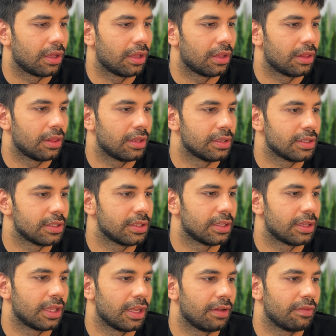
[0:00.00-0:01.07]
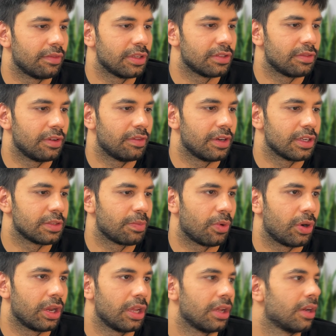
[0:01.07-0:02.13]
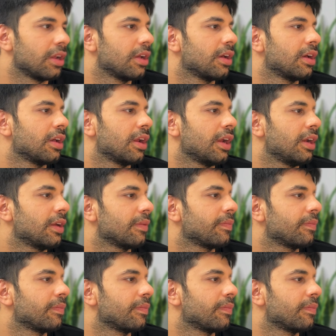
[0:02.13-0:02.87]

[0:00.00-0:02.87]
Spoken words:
this is the thing which we will respond here, right?